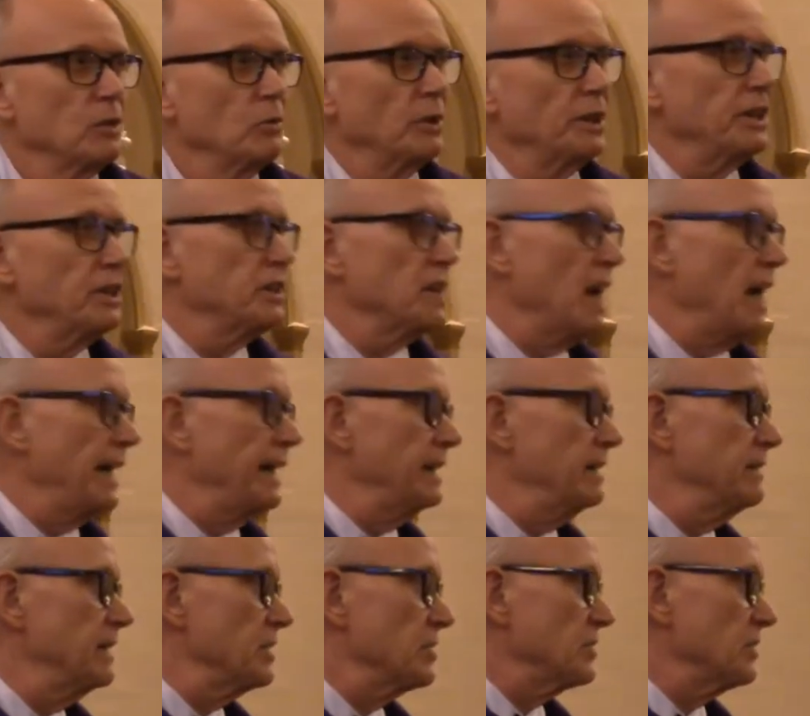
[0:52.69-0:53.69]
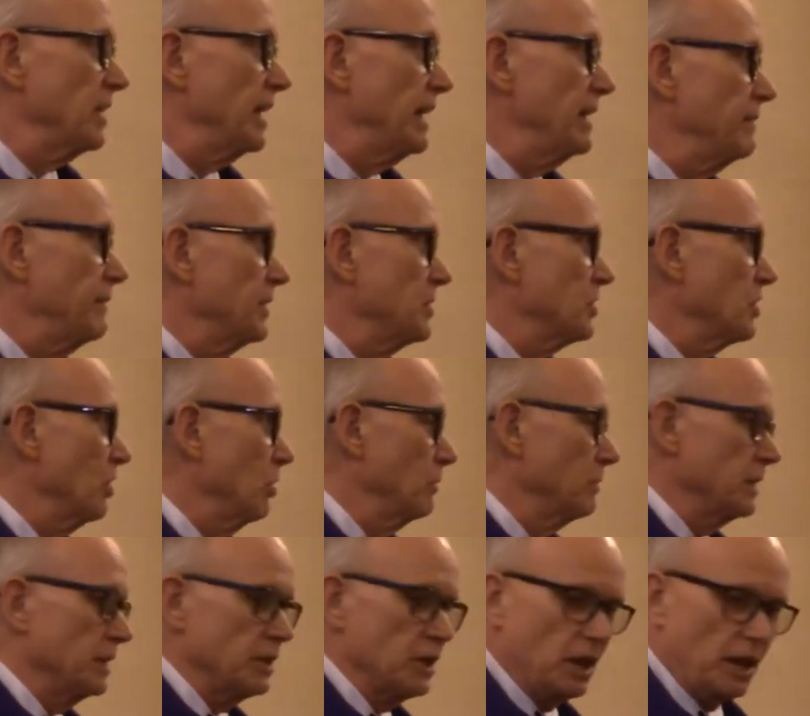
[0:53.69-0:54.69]
When you die in this life, it's
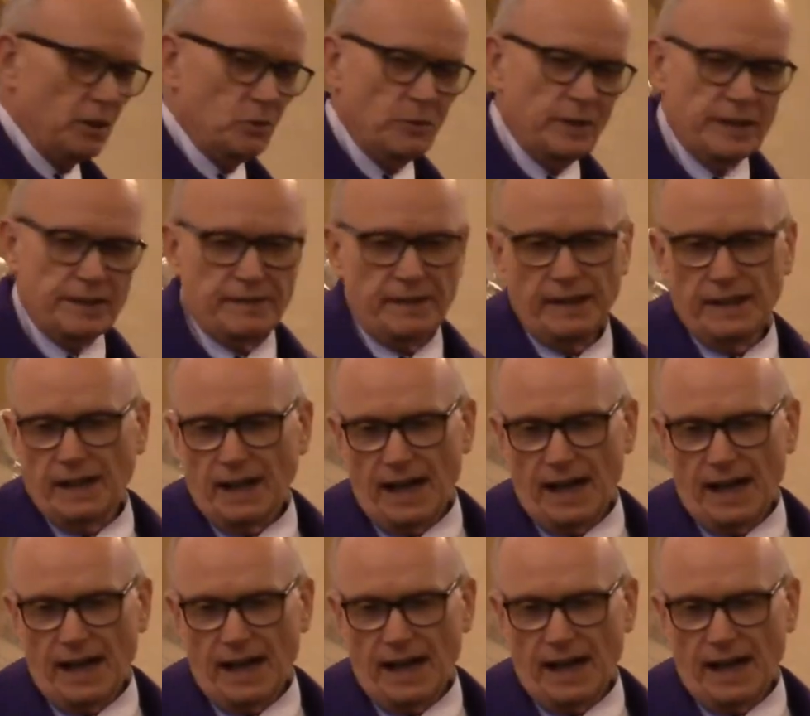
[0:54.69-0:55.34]
over and done with.